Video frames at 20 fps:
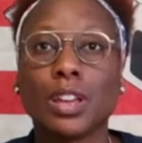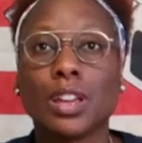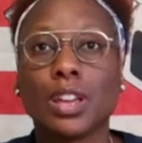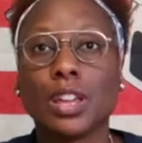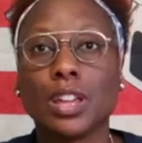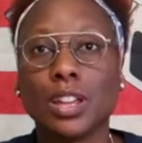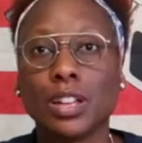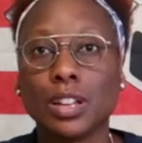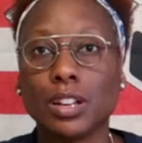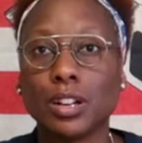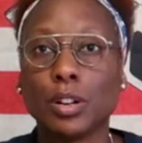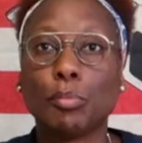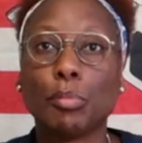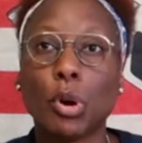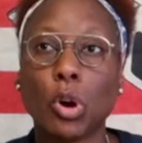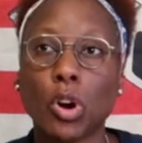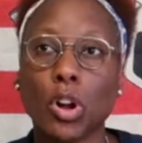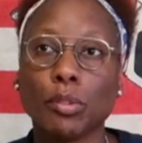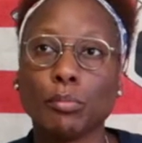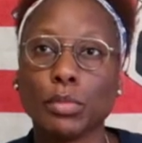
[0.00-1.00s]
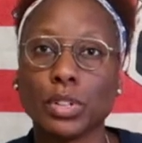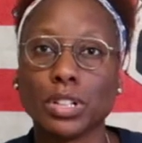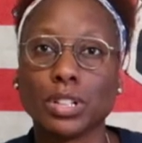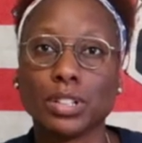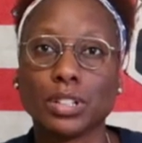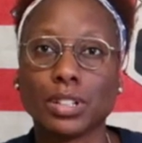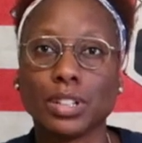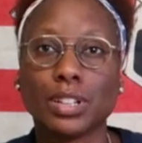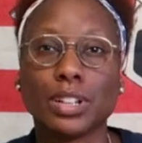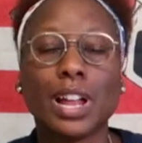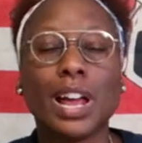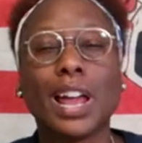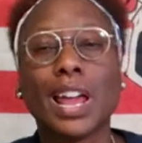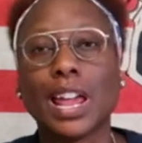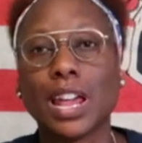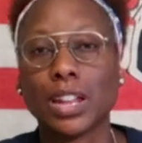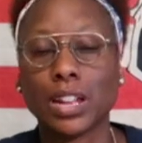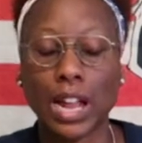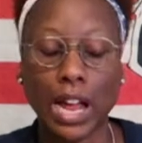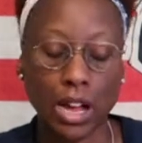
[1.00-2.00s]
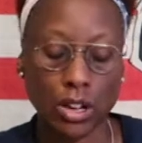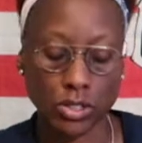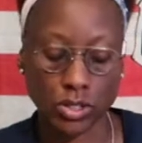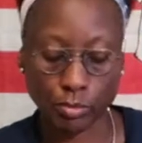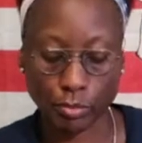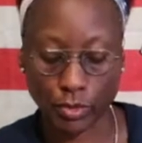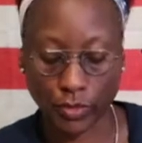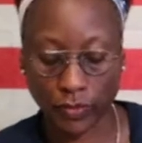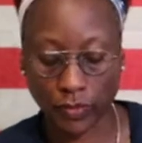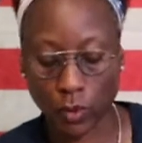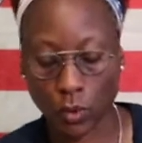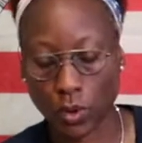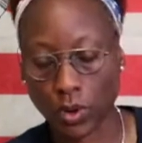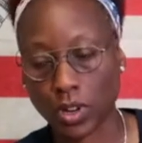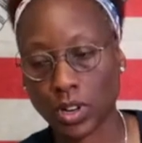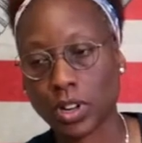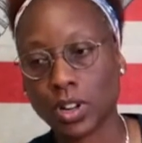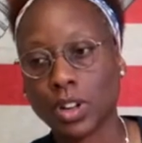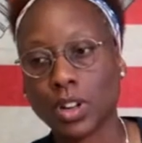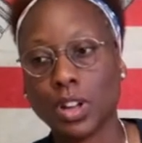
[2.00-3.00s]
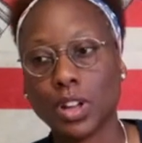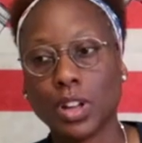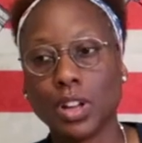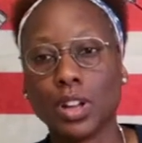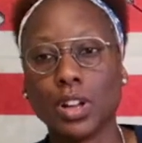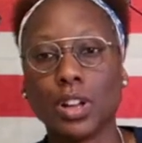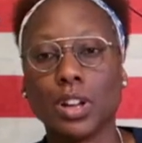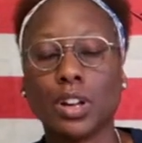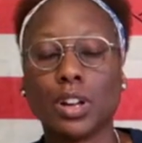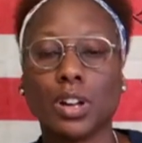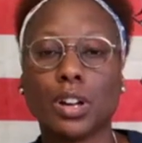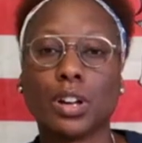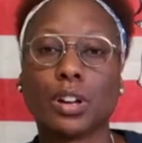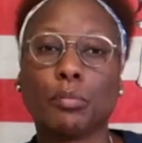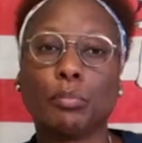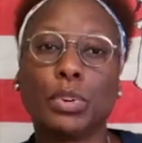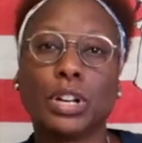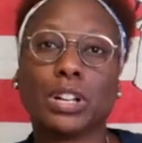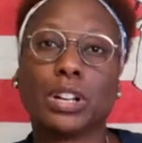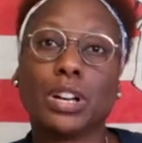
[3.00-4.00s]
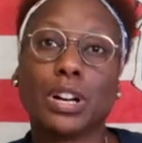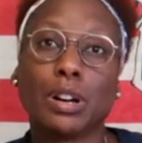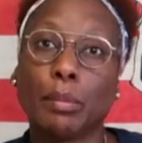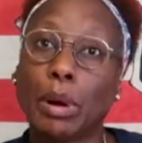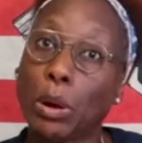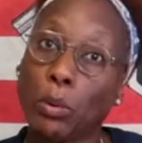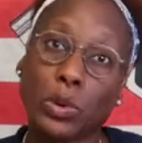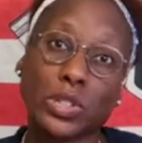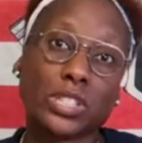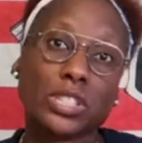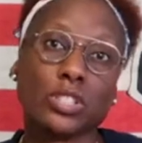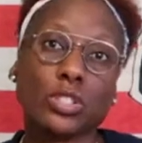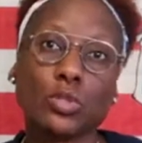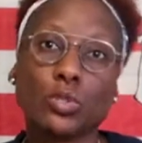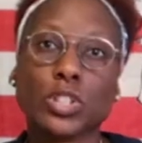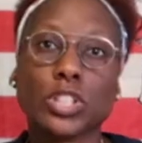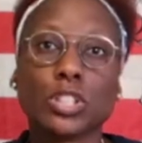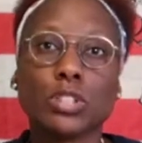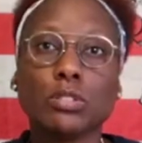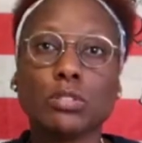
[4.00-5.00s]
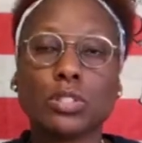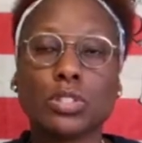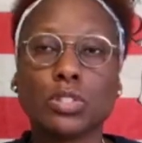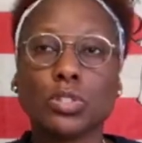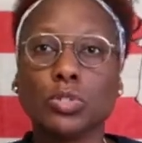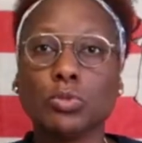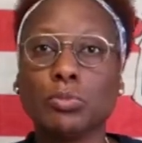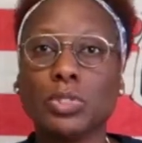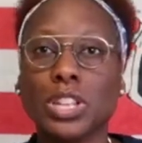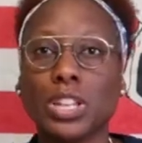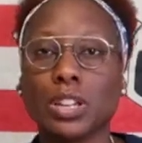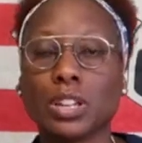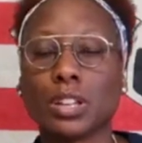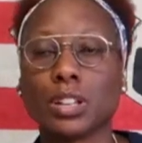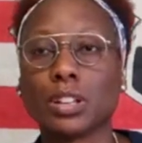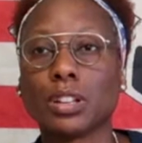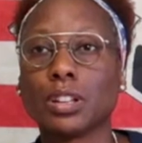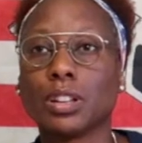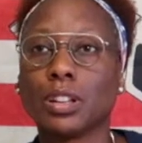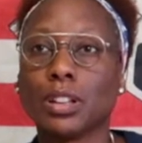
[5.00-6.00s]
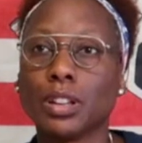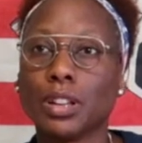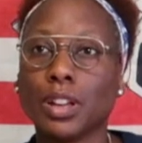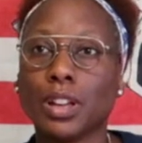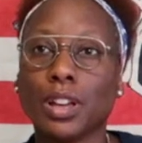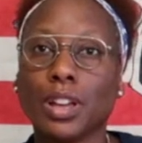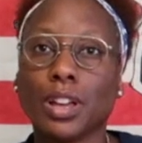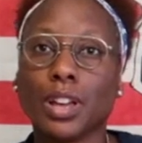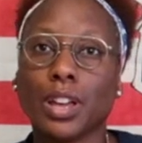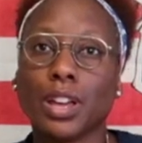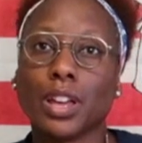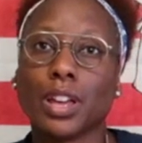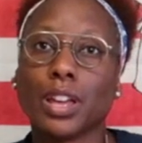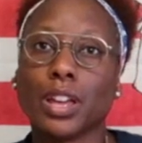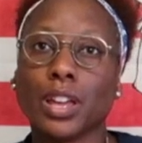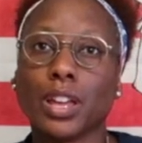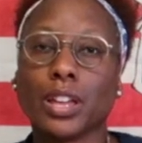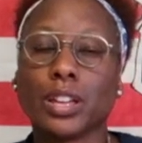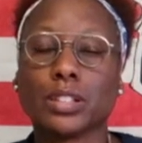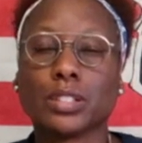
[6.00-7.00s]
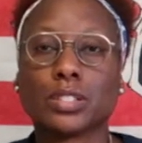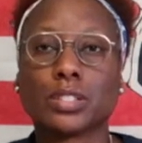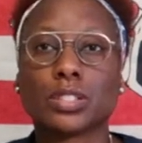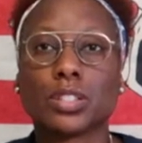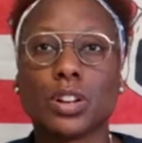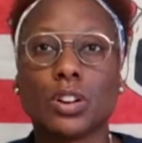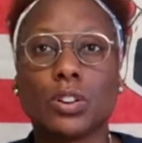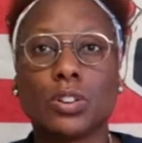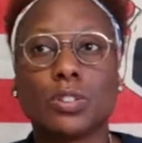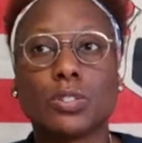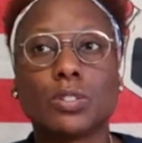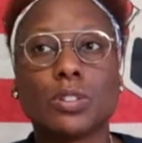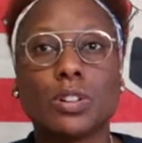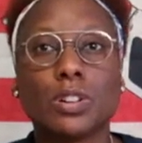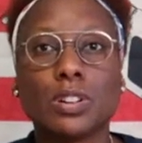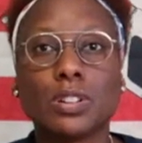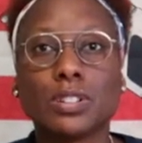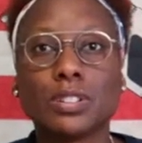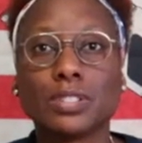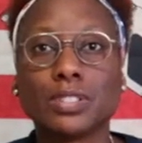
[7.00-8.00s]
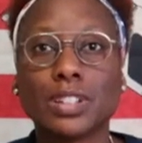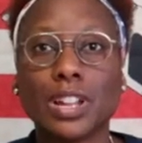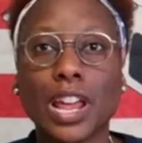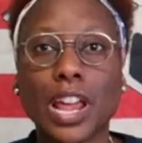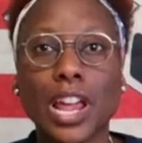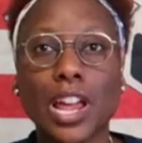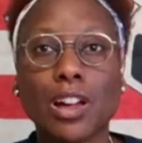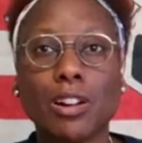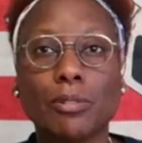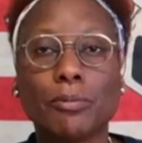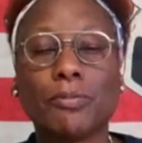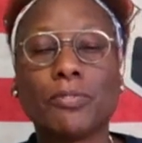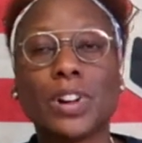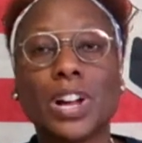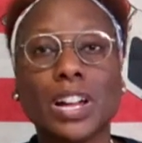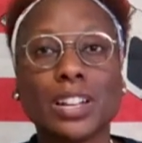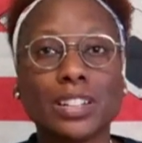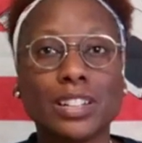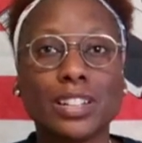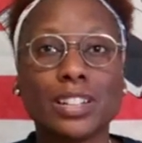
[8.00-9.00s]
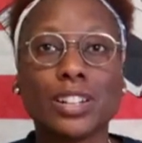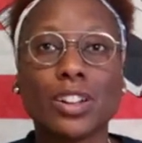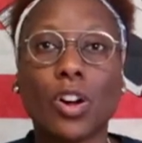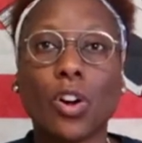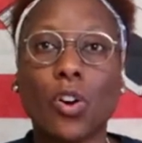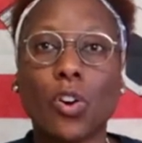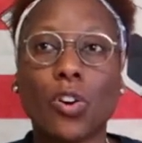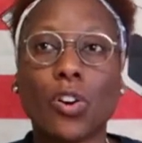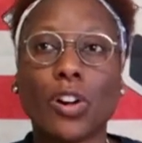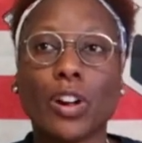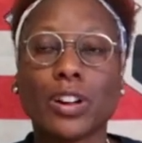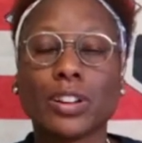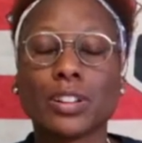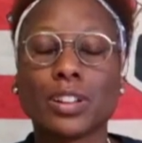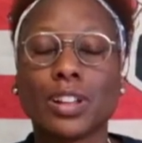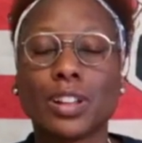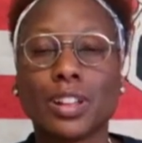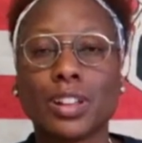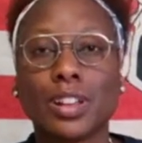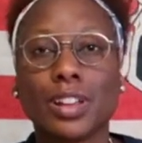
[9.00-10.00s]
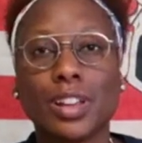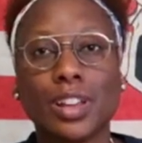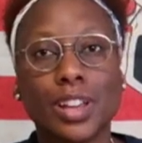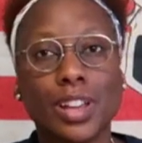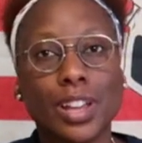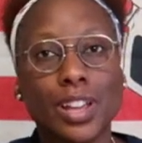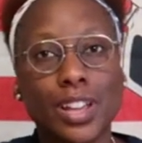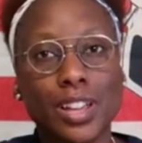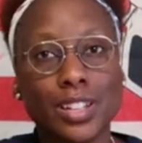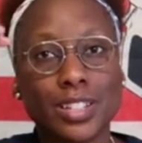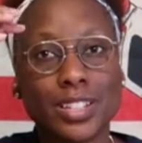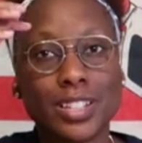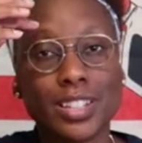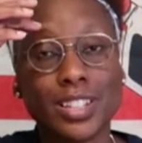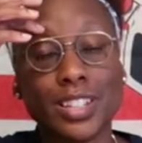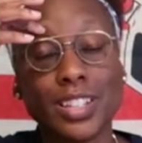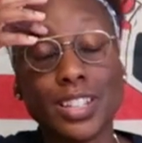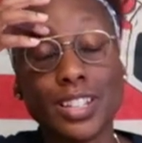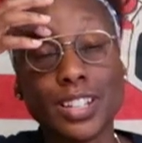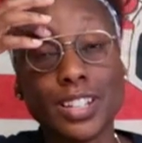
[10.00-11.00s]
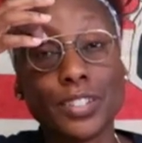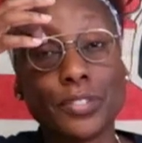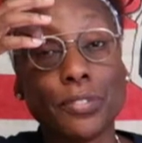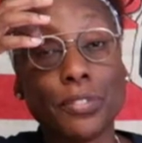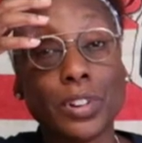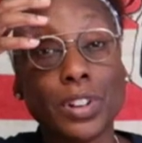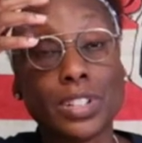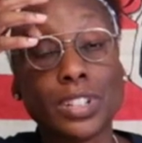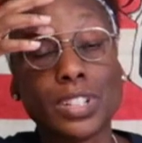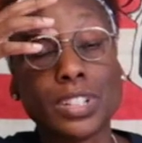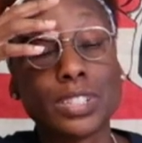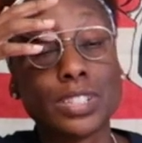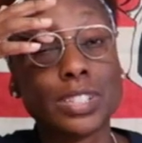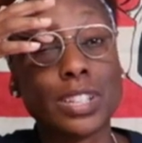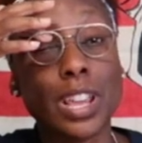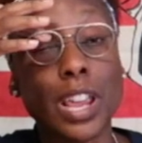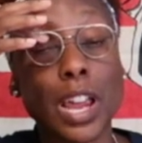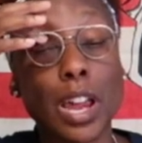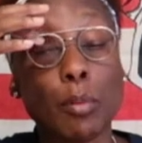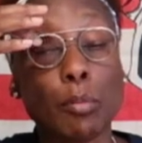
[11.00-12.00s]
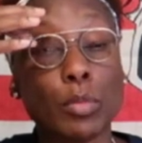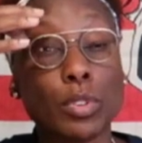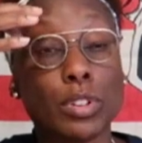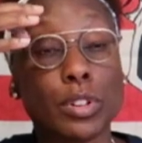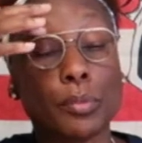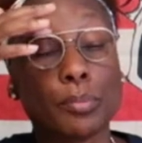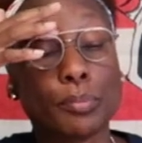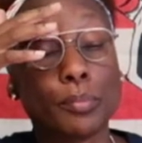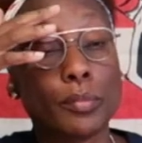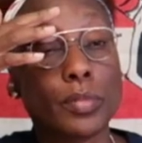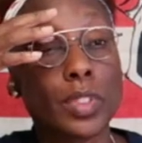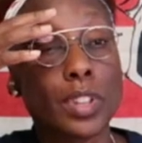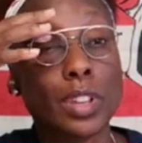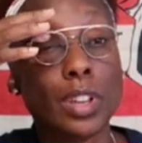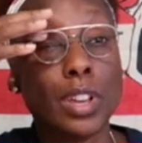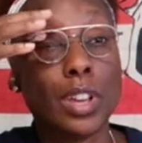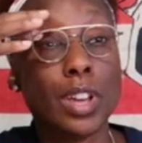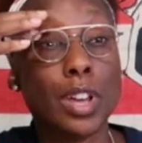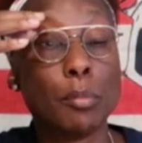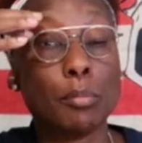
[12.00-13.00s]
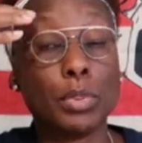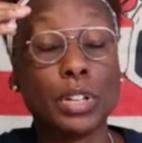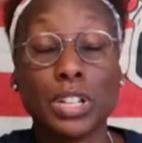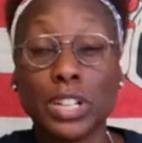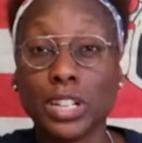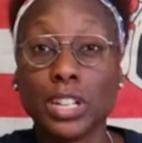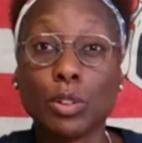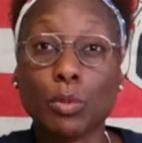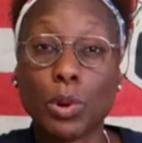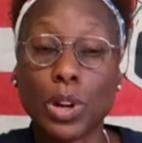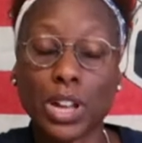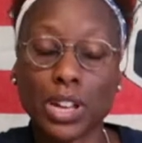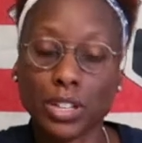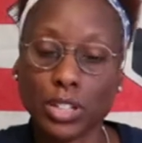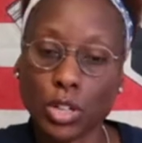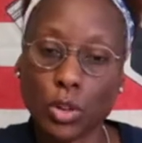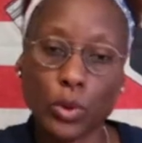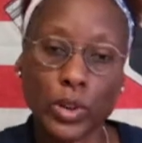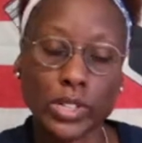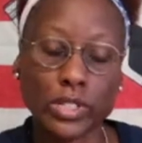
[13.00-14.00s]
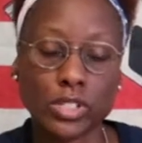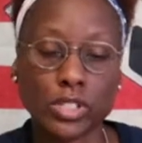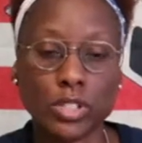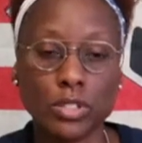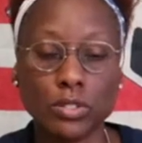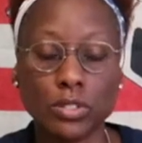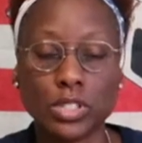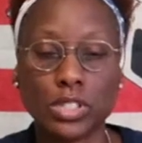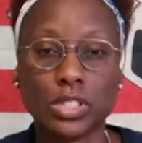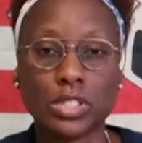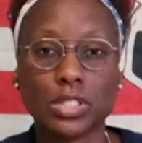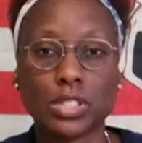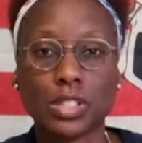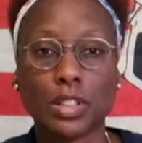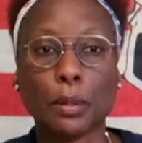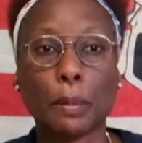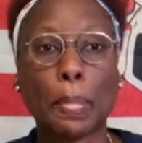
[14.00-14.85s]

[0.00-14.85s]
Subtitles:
in an apartment. And I had a house before, but I wasn't doing YouTube then. And so now I'm finding it hard to get in front of this camera. But anyway, no excuses.